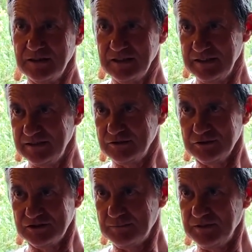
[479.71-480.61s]
and it's
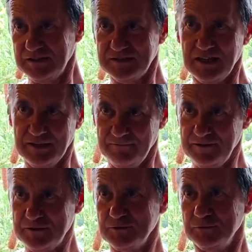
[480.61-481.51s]
not something that's
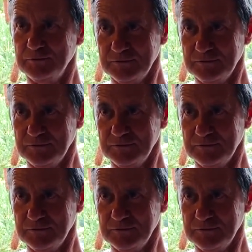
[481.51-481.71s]
artificial